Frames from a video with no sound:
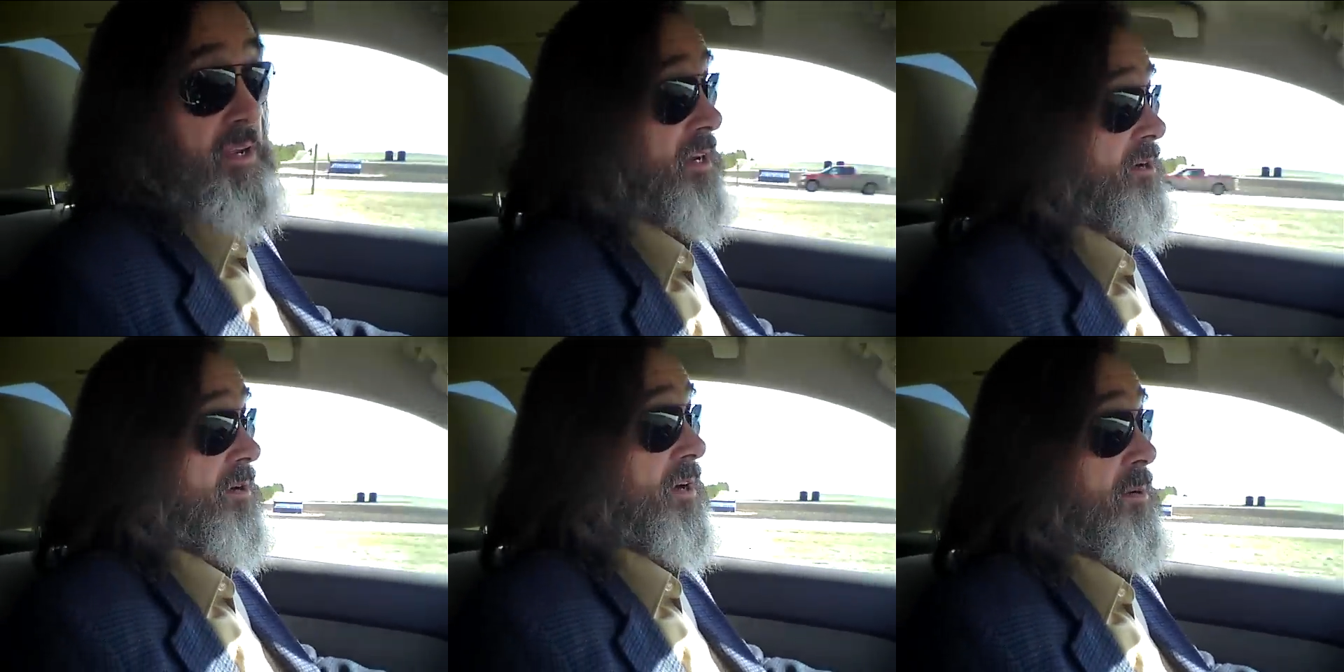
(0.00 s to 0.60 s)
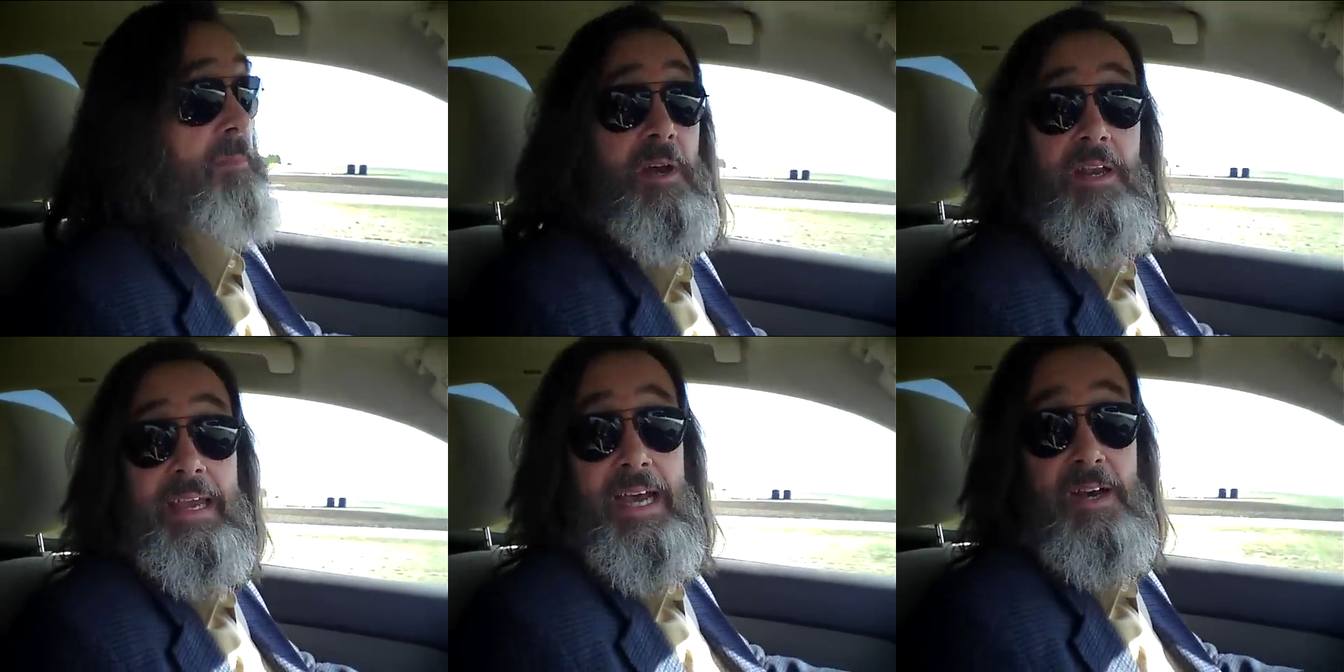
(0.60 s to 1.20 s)
here on
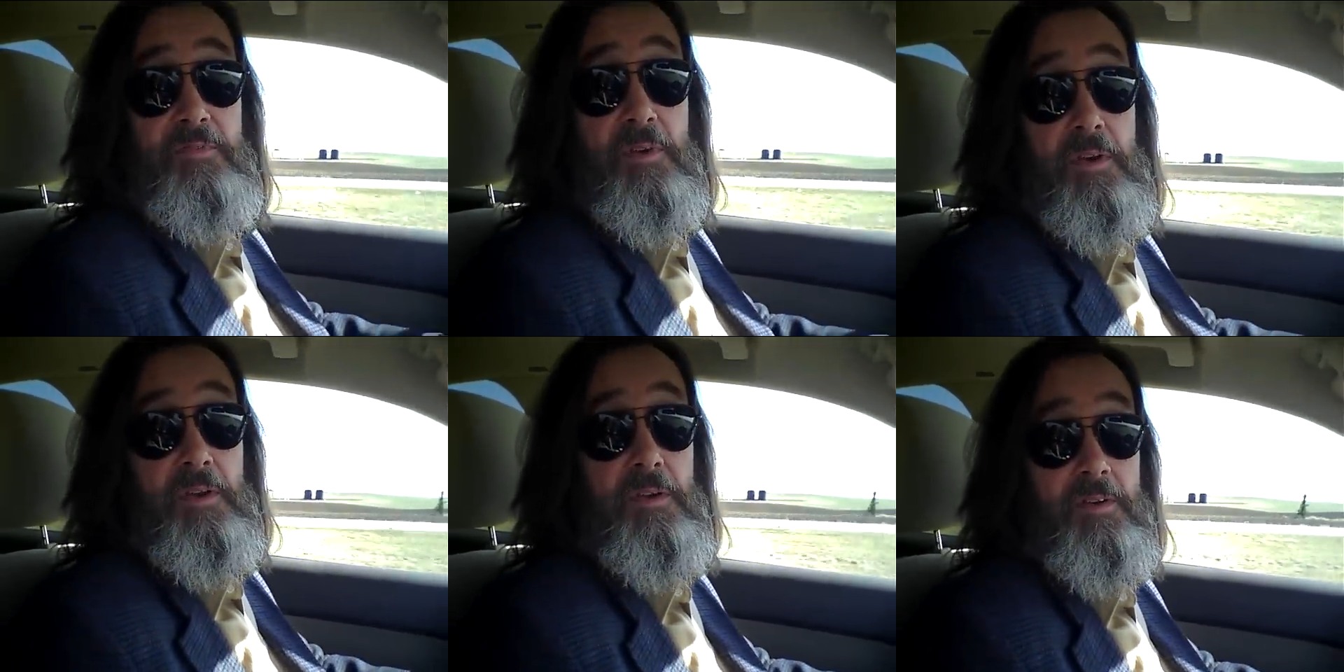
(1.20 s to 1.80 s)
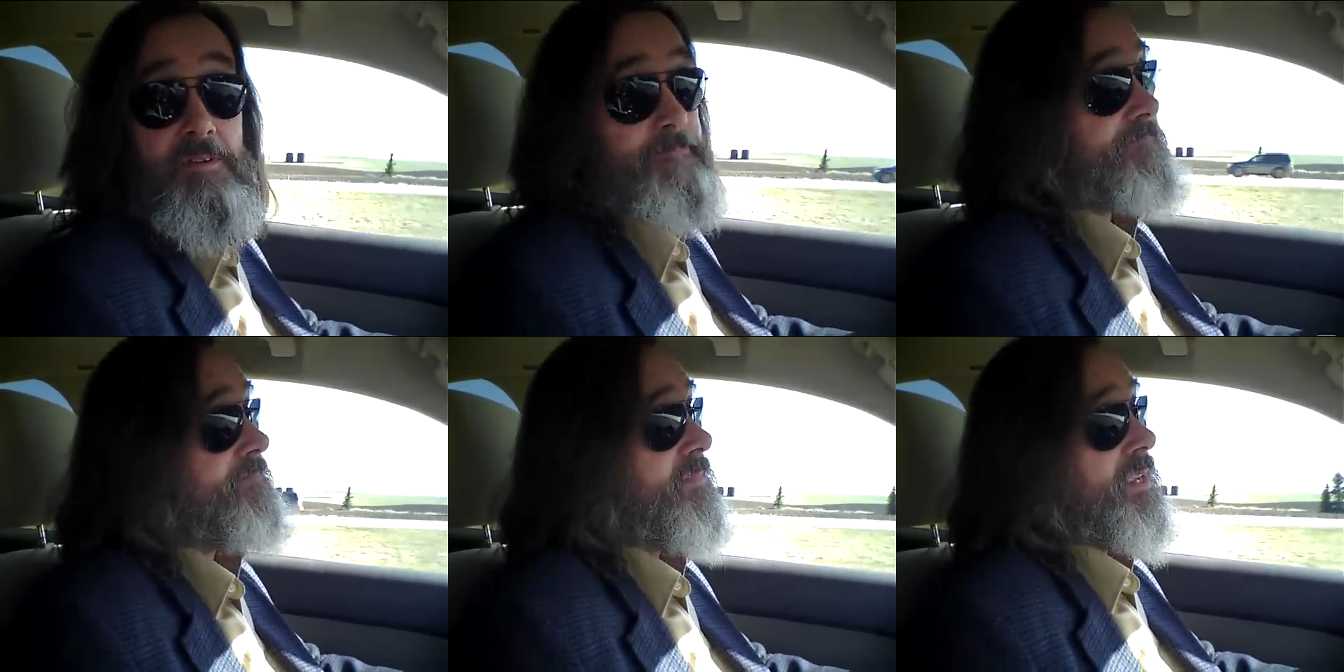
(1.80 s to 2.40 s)
Monday
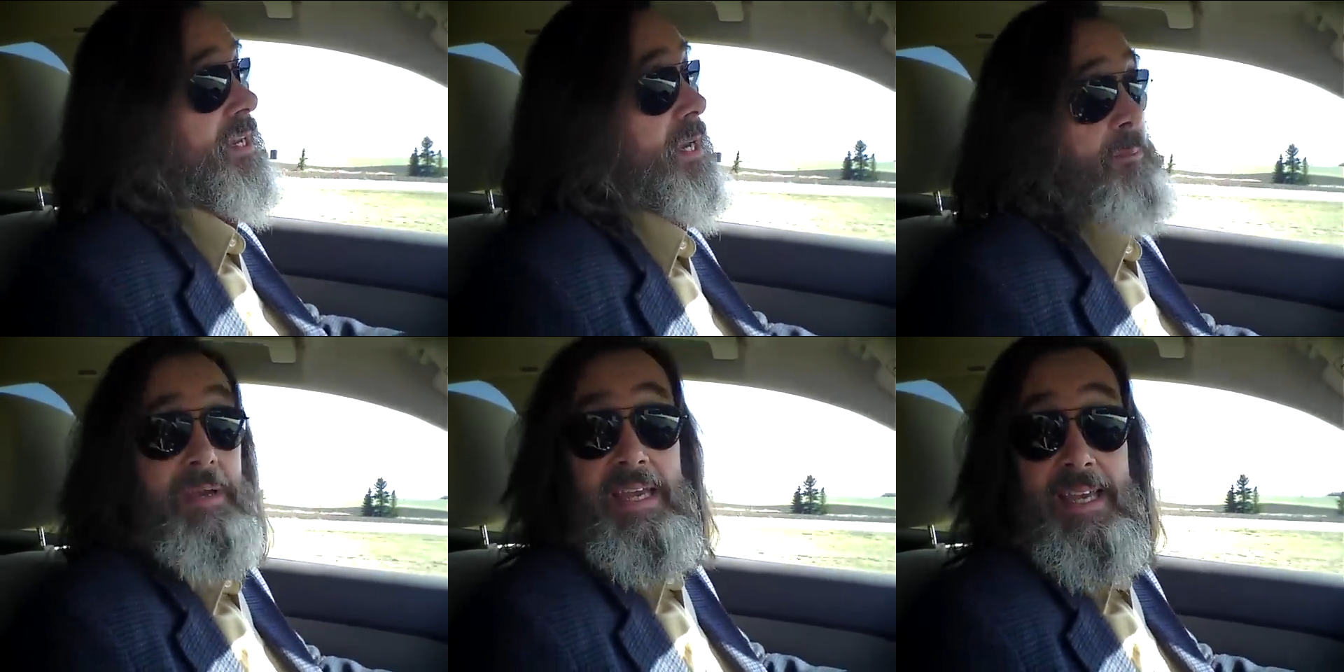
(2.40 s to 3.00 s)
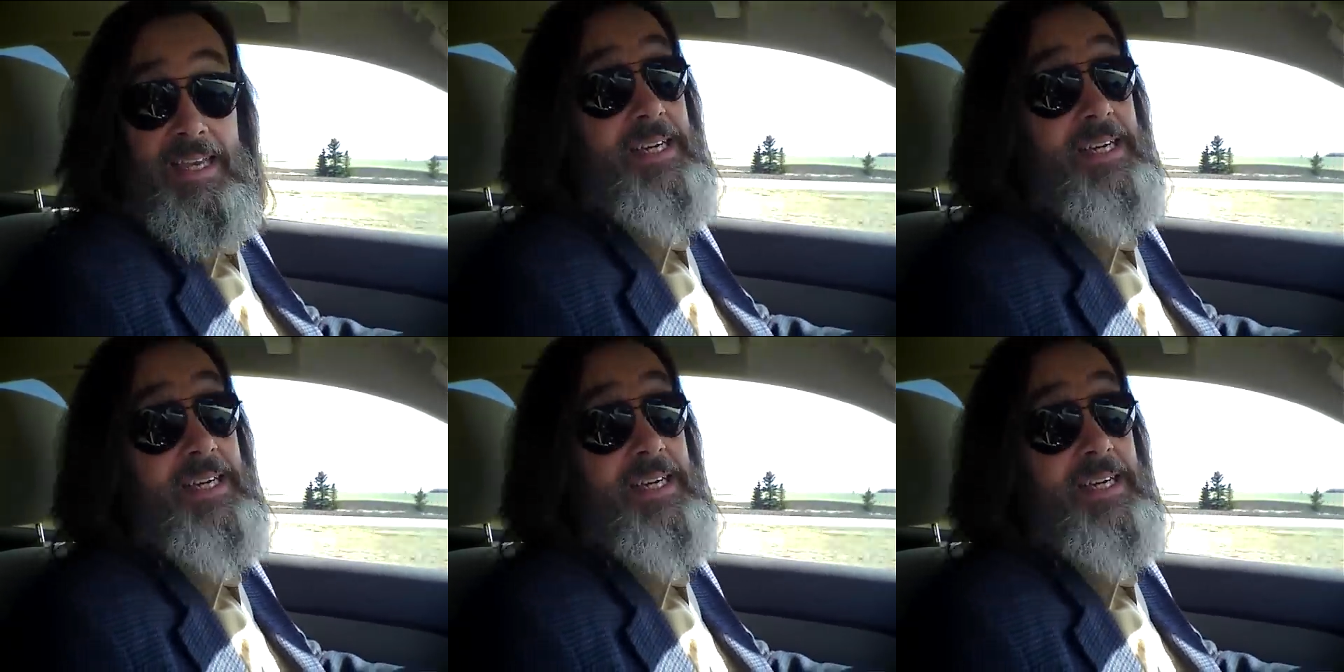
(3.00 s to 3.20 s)
afternoon, May